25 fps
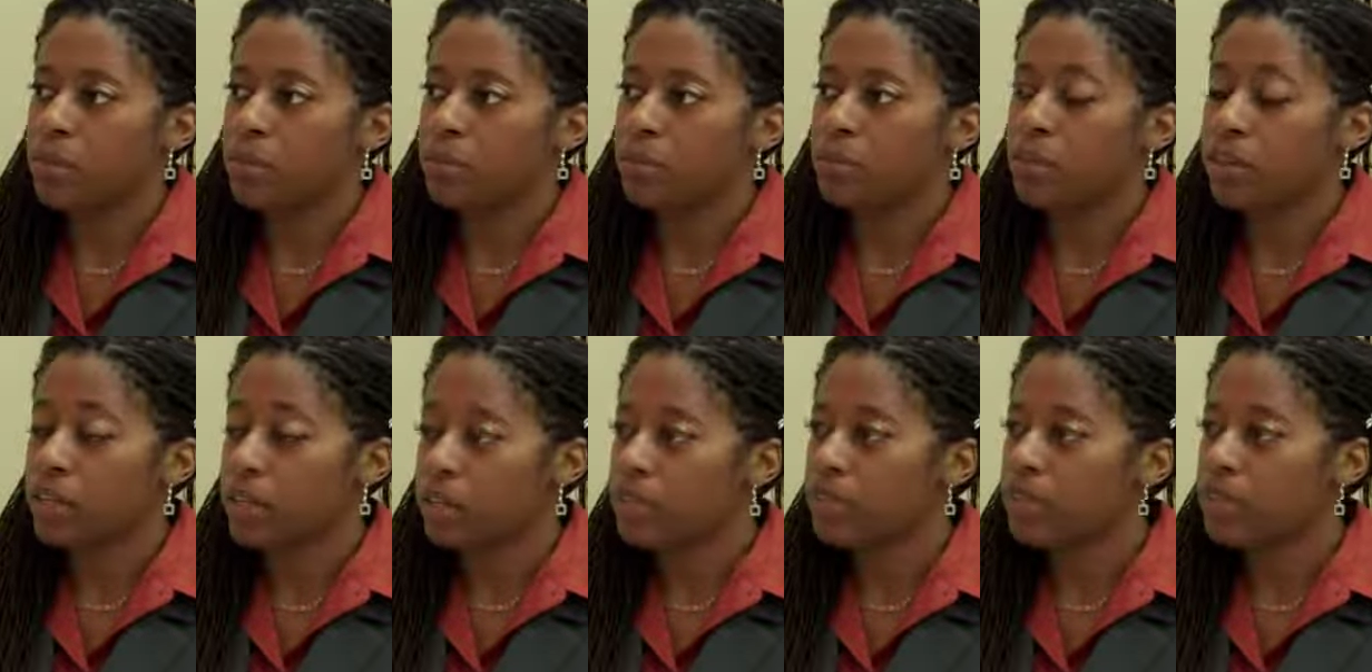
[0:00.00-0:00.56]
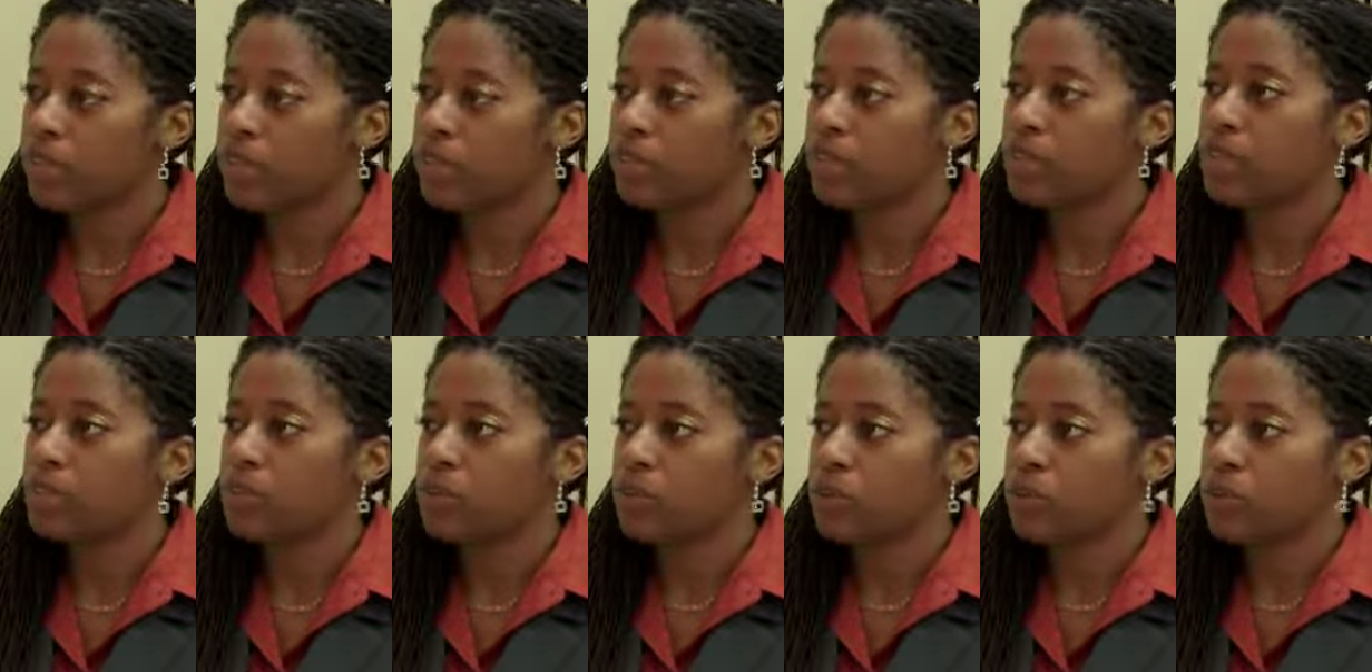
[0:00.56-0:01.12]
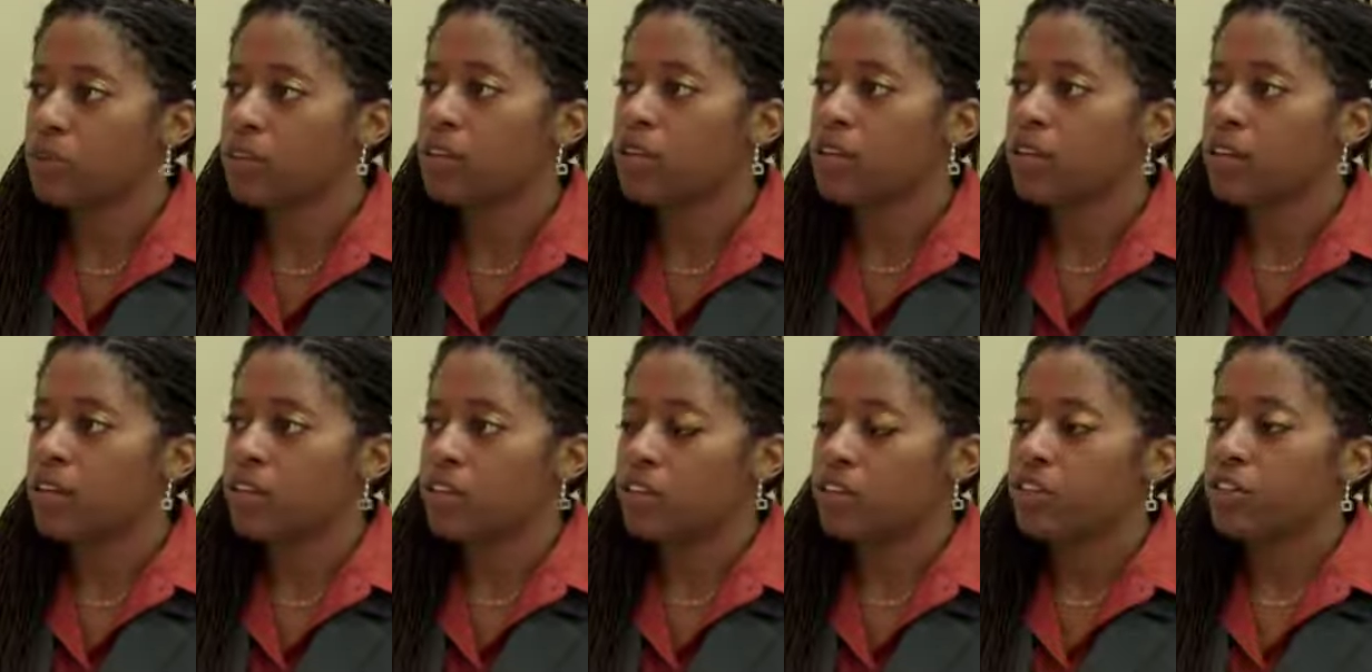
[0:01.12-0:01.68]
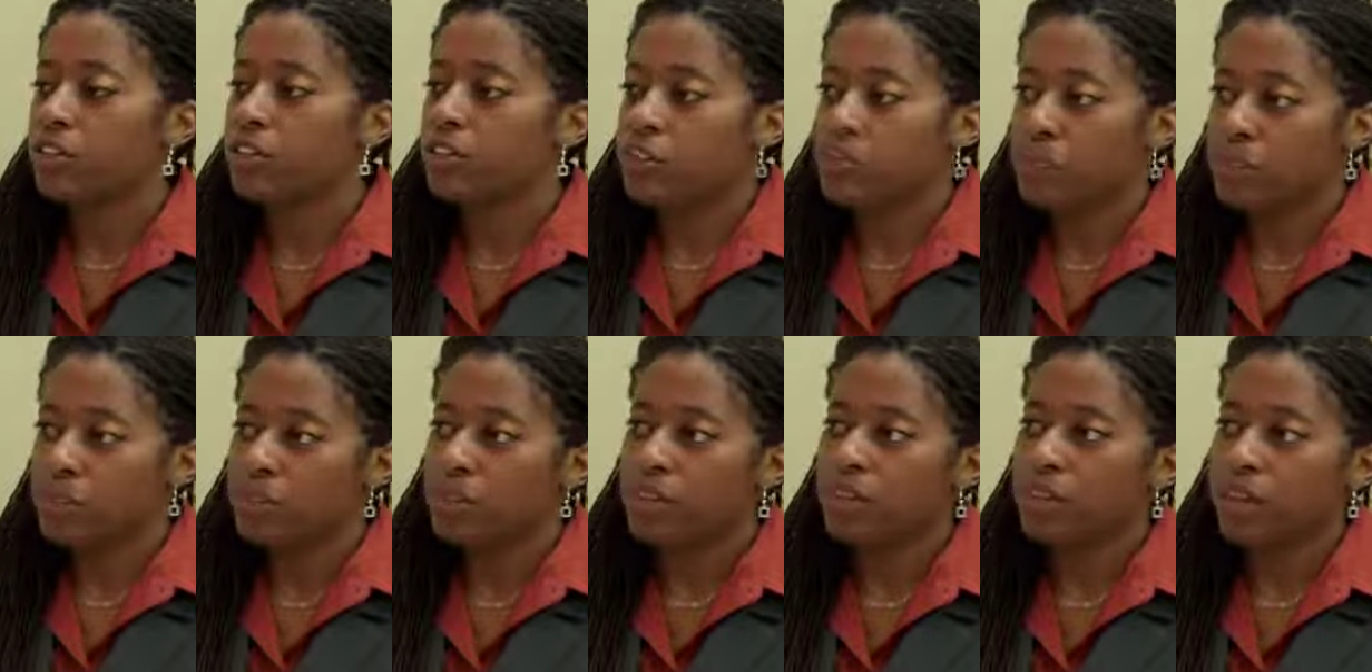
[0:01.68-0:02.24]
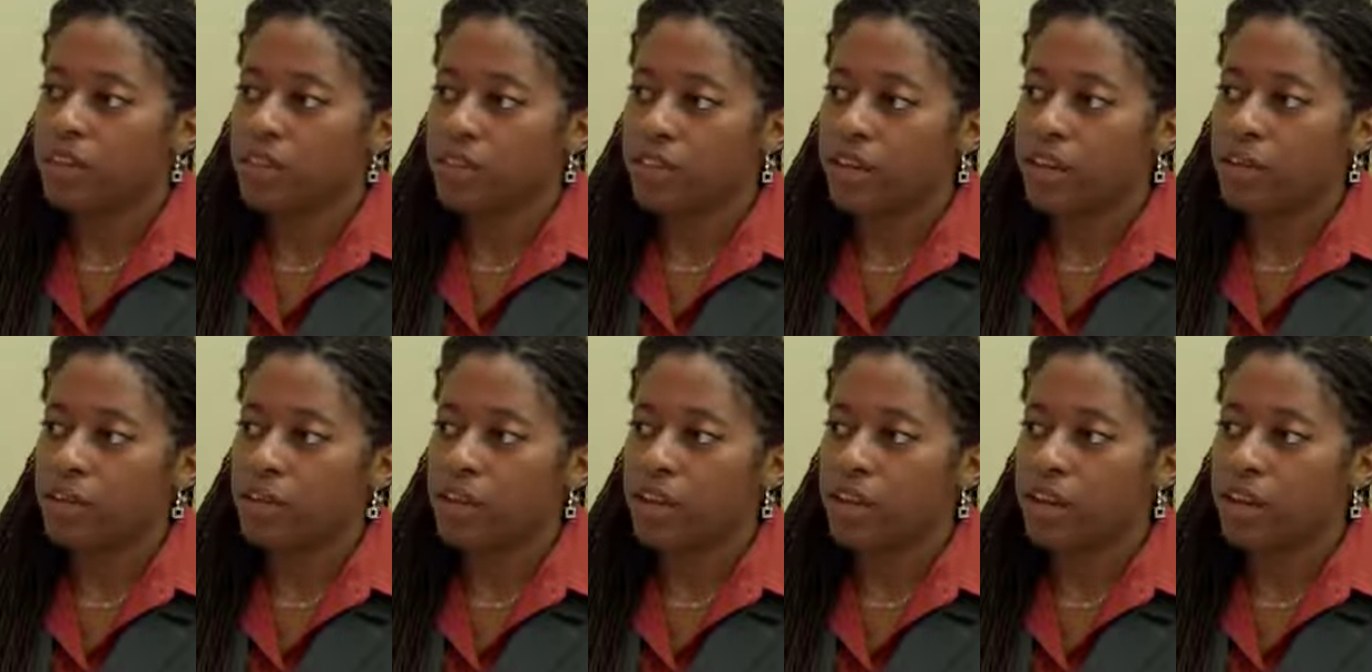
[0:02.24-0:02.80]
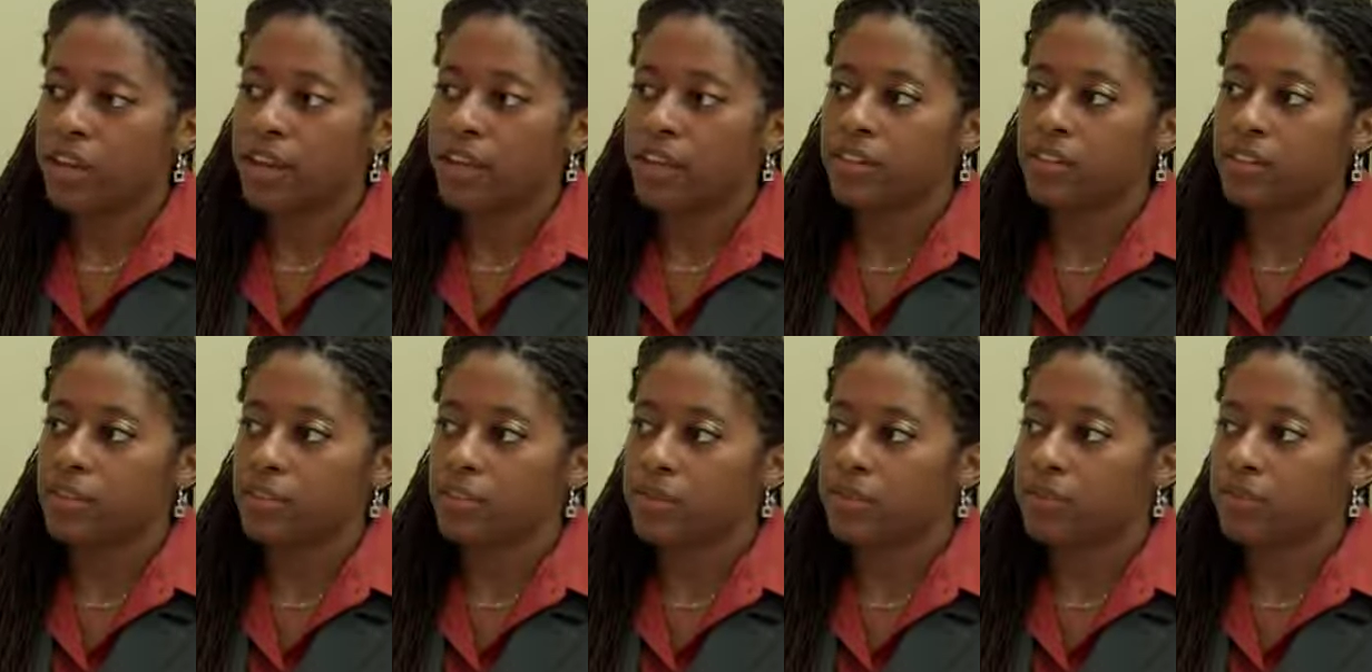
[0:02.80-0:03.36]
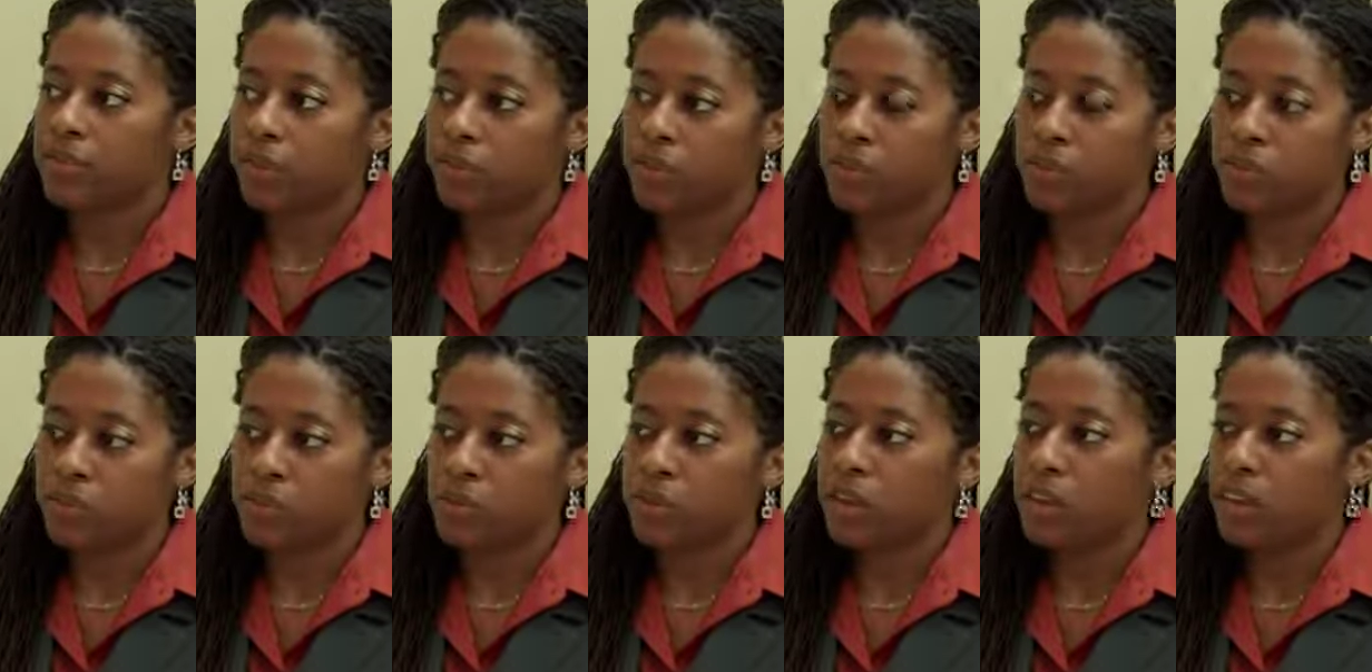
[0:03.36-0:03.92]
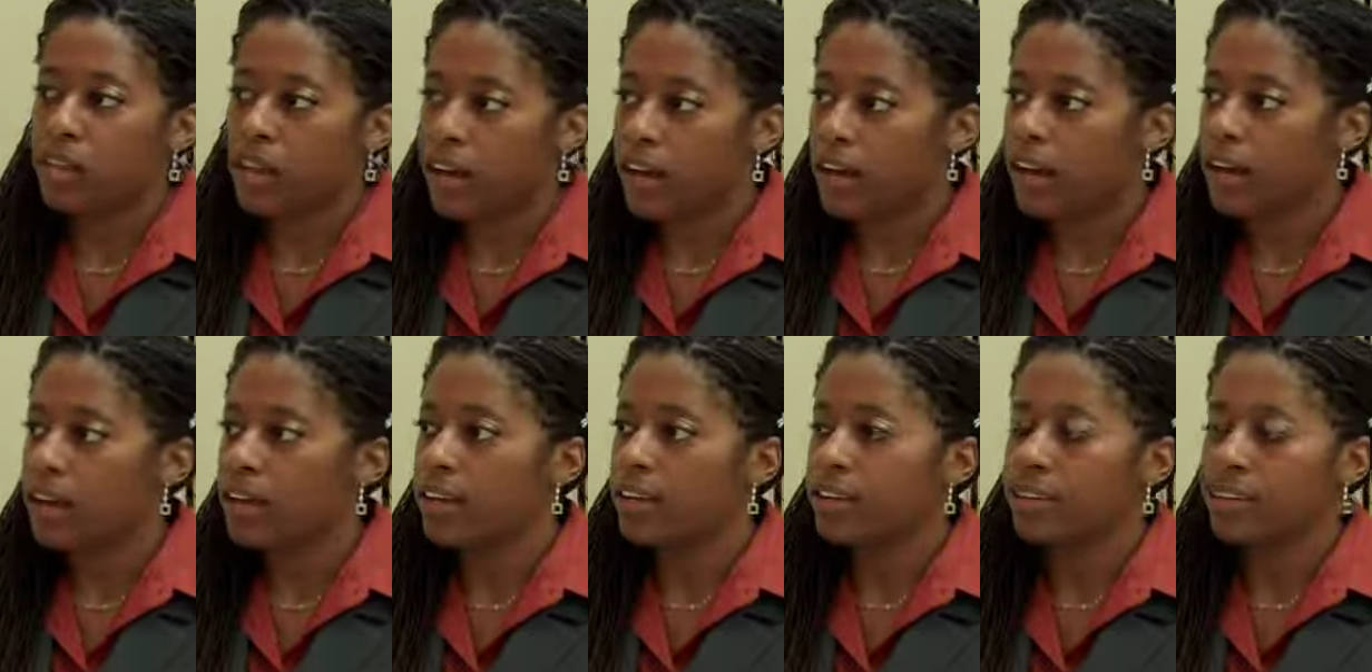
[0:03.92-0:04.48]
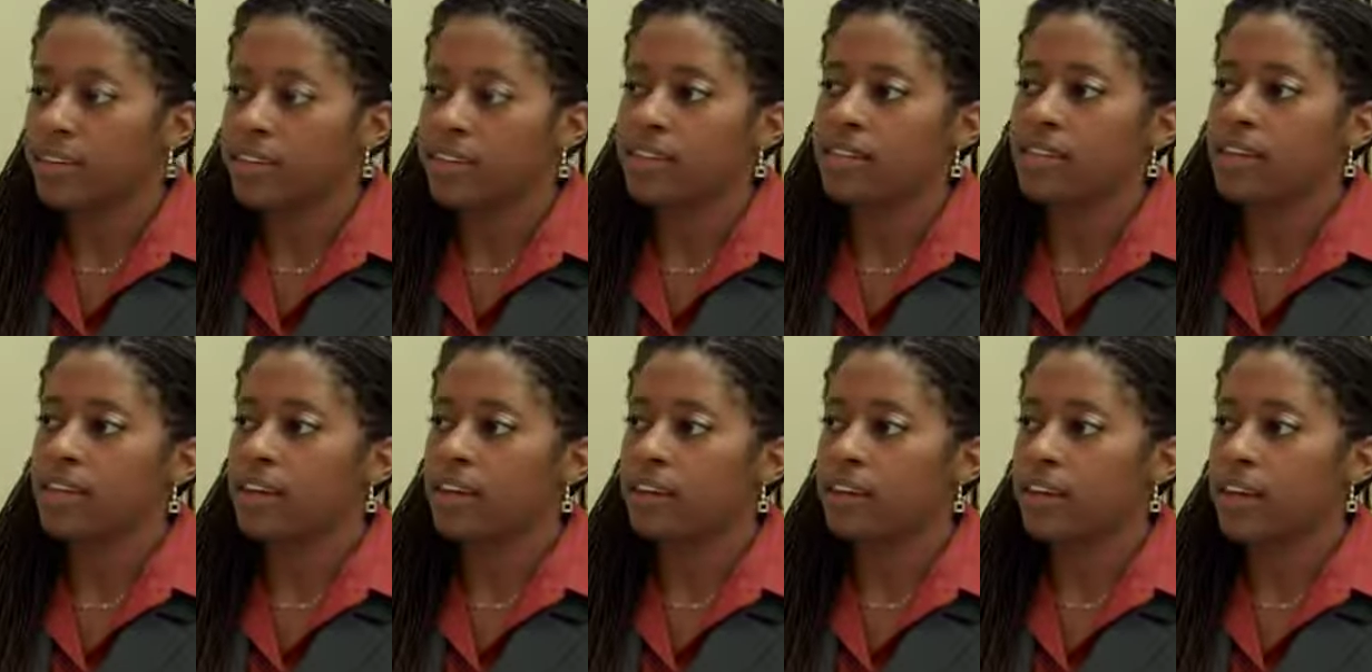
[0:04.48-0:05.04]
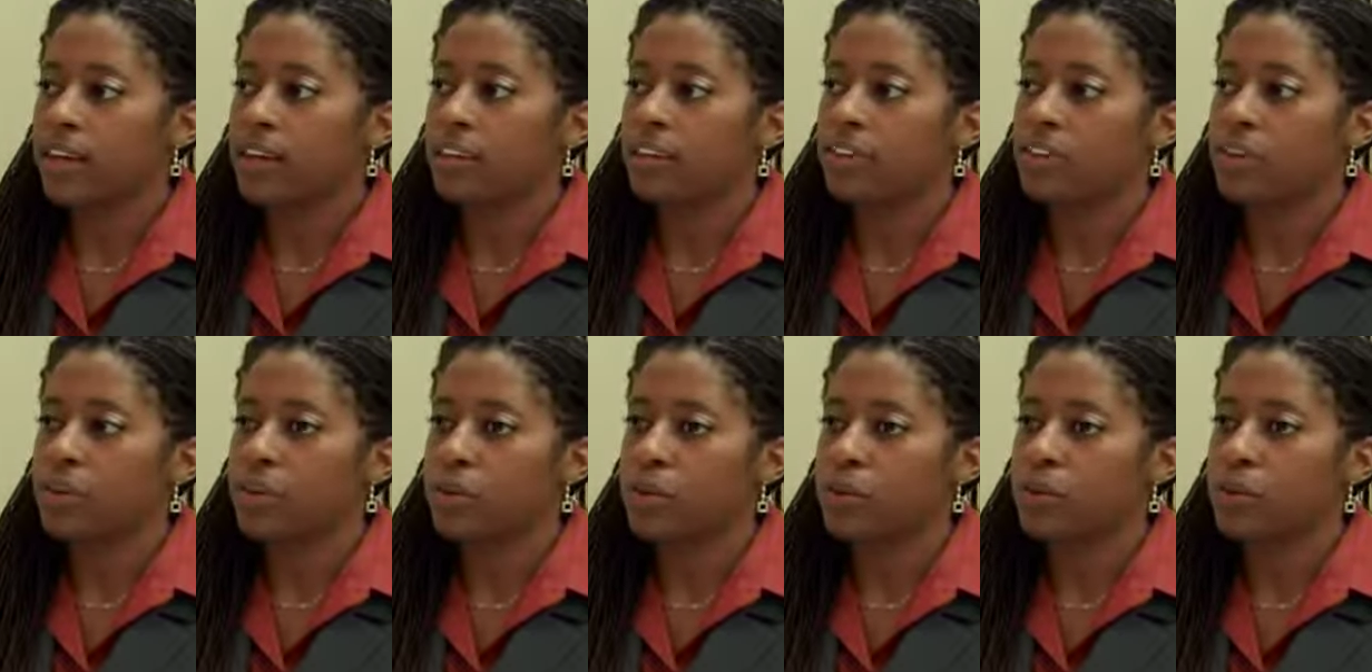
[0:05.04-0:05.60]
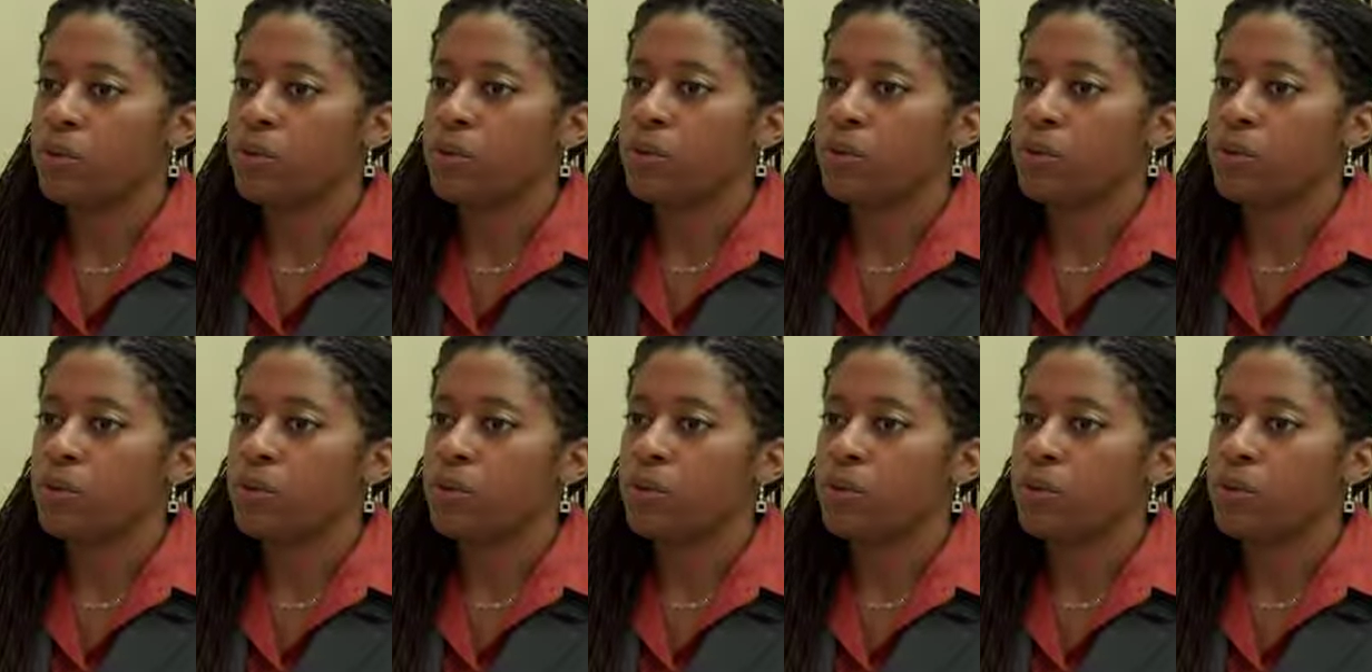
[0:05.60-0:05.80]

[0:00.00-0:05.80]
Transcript: prohibitive to use music in that way and to refer to Allah and things like that. So,